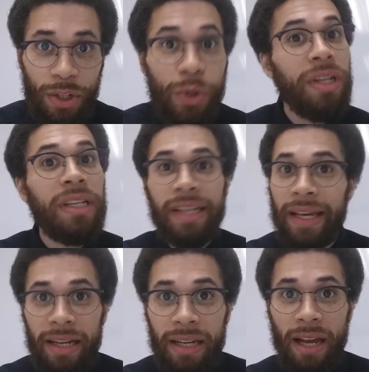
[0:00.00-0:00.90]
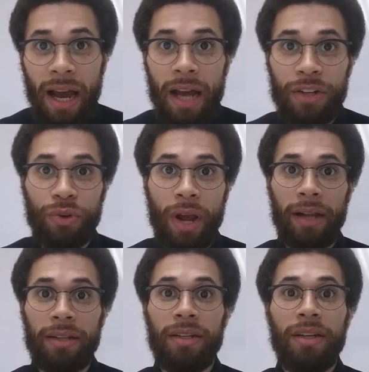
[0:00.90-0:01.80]
You didn't get any
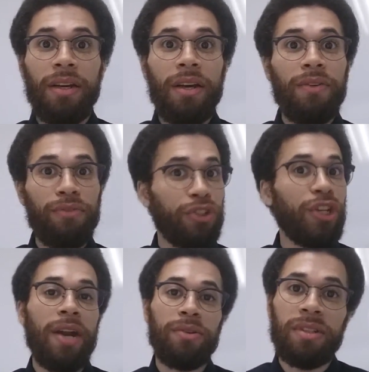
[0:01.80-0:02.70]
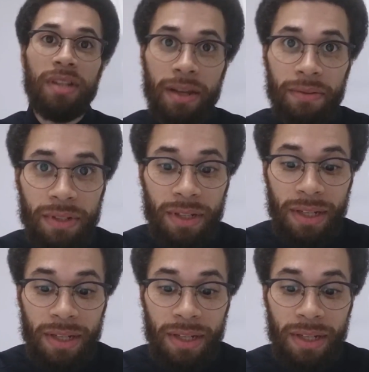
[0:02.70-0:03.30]
contract for chattel slaves.